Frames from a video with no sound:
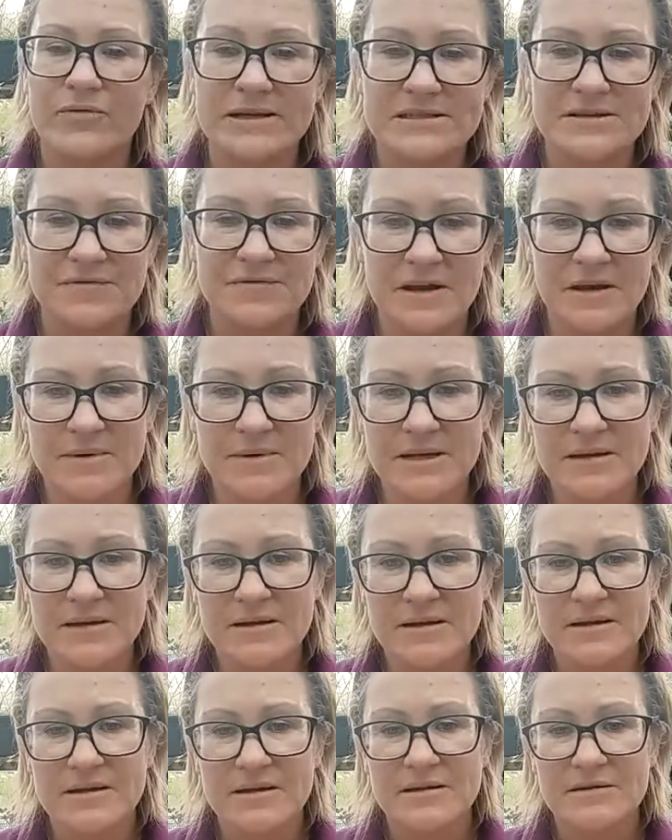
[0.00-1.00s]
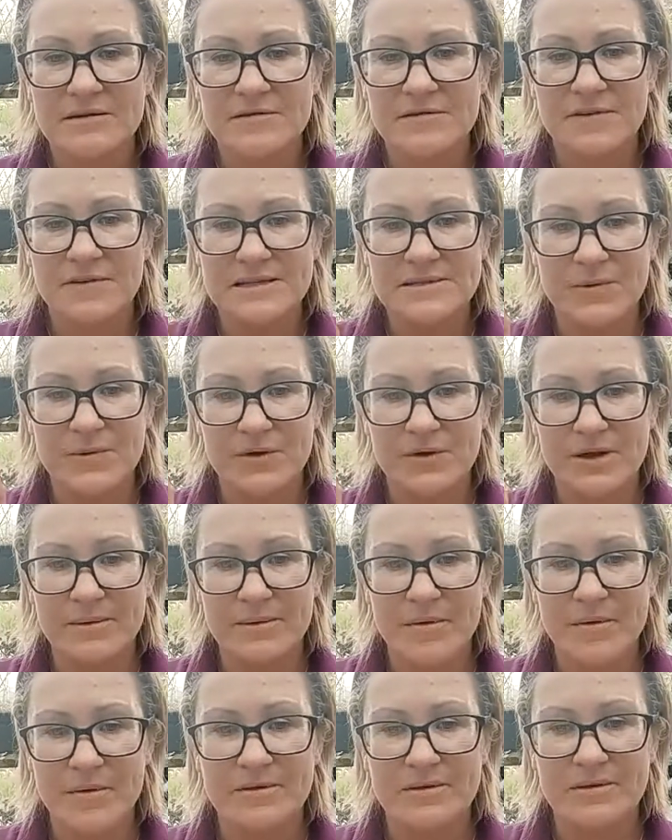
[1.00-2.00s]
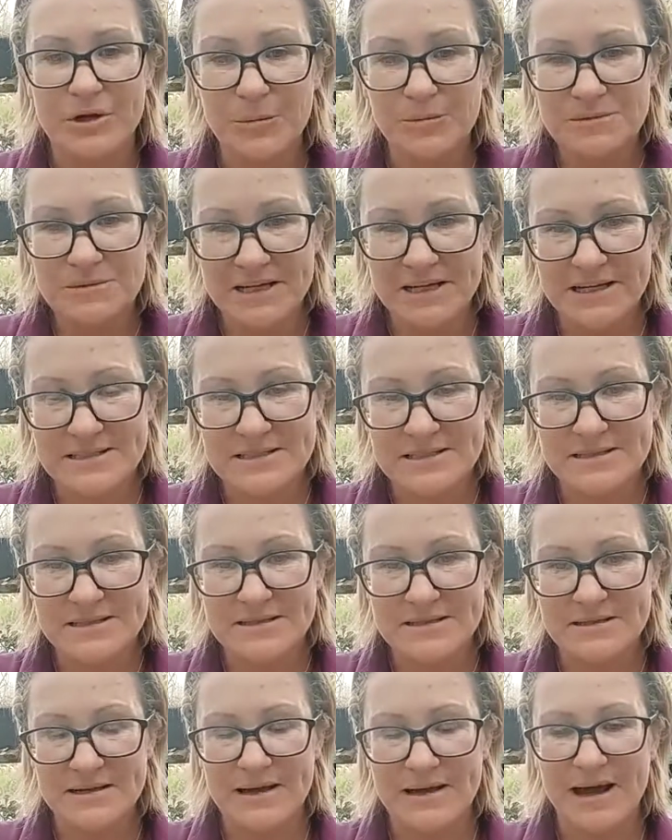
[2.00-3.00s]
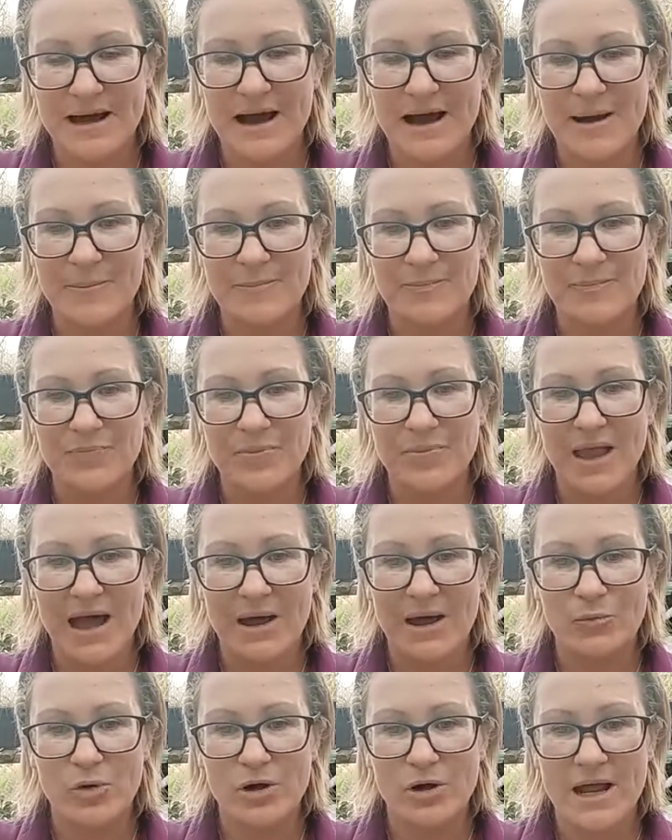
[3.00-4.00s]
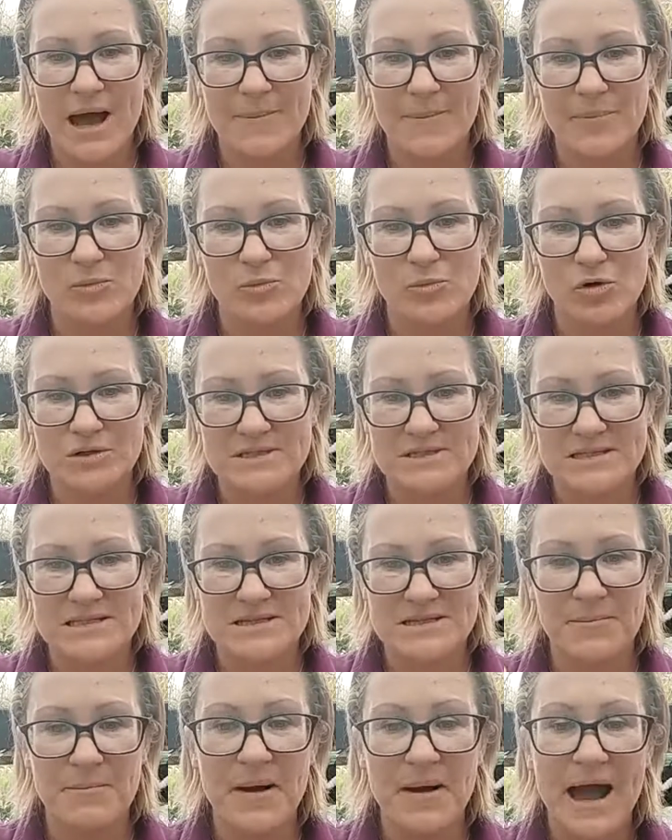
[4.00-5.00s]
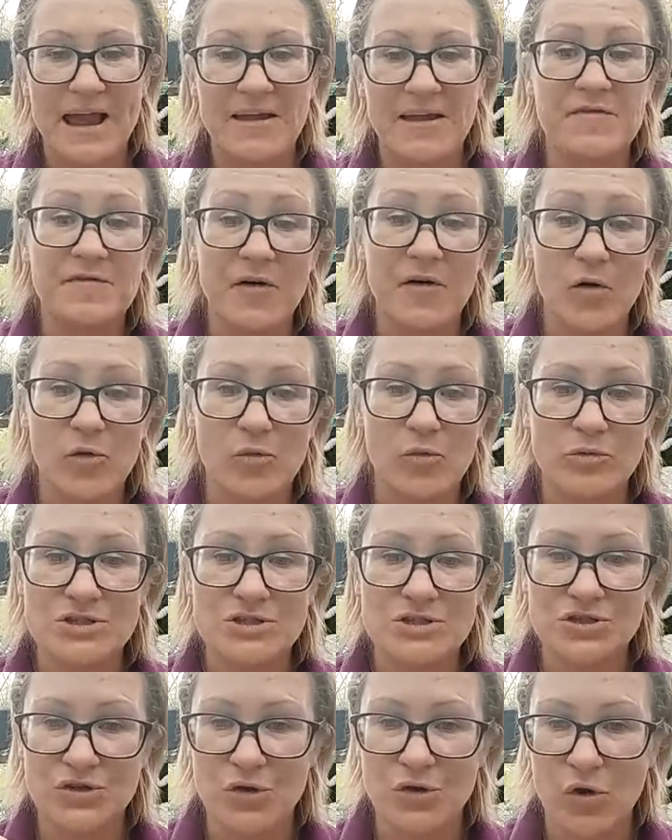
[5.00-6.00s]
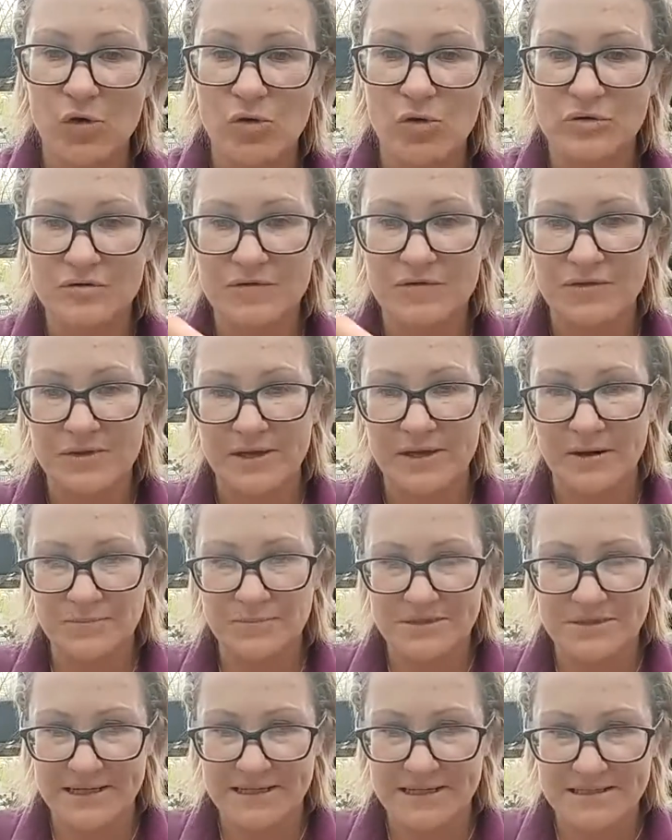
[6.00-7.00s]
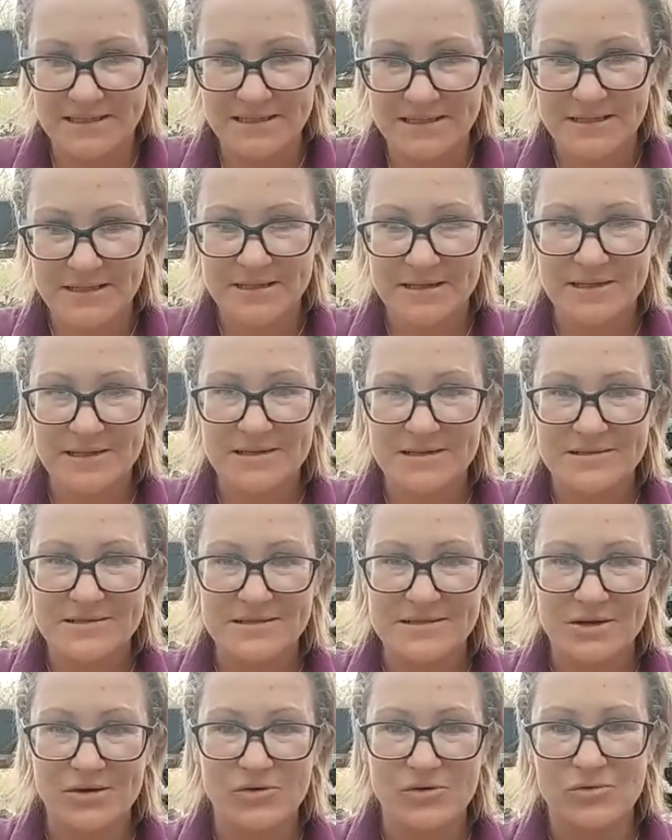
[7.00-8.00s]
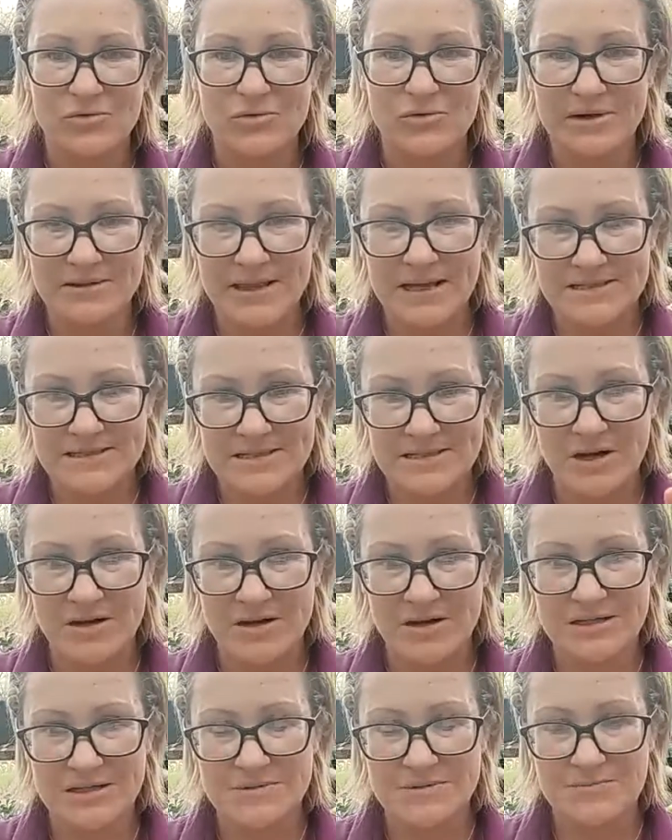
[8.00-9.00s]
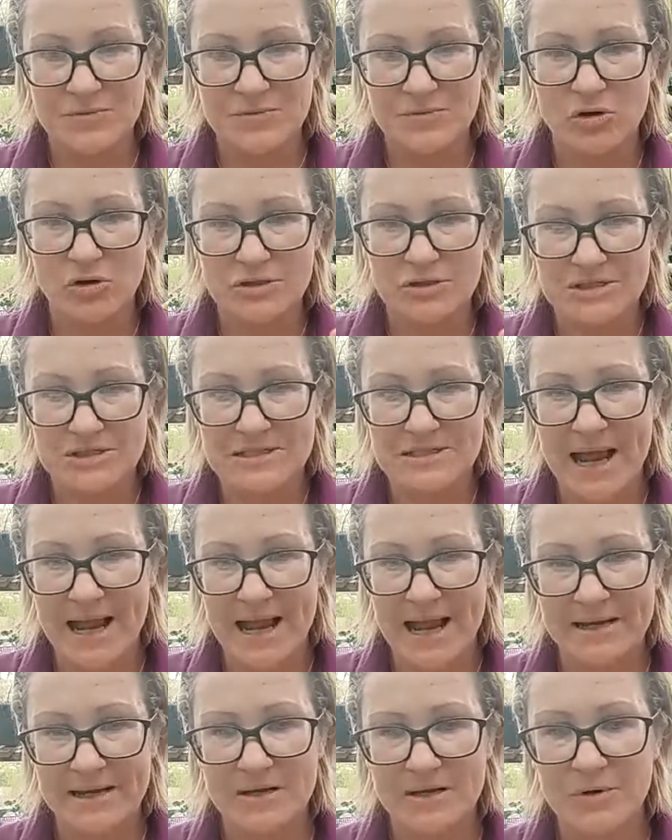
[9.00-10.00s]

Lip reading: filming, Facebook came out with an update. And what happened was that my phone was too old for the update. So that started causing technical